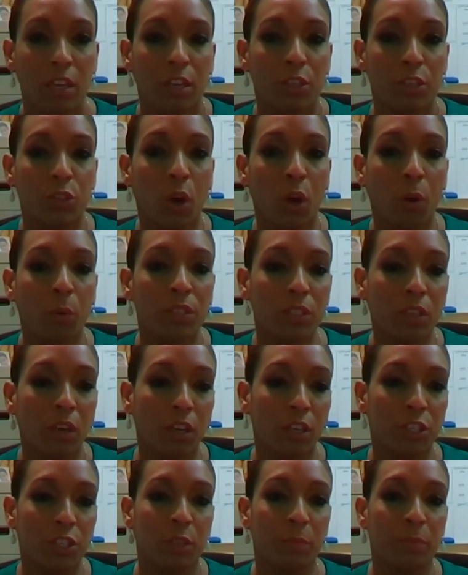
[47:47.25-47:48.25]
So our
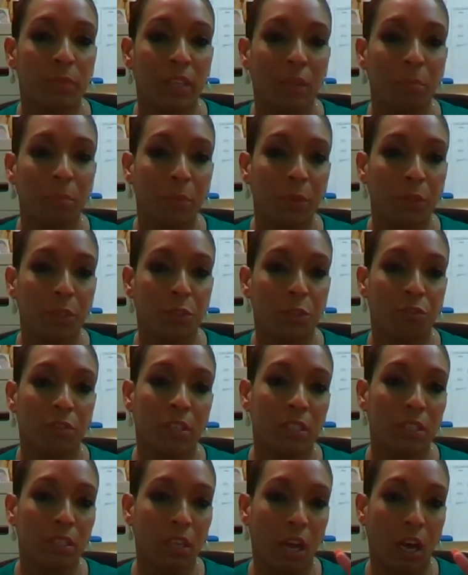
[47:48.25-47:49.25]
scholarships and
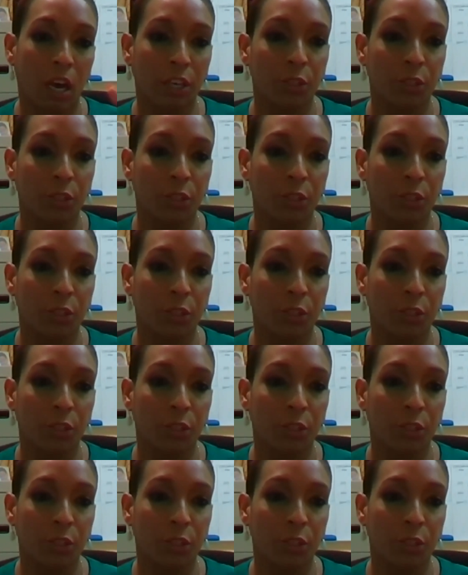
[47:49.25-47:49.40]
bursaries,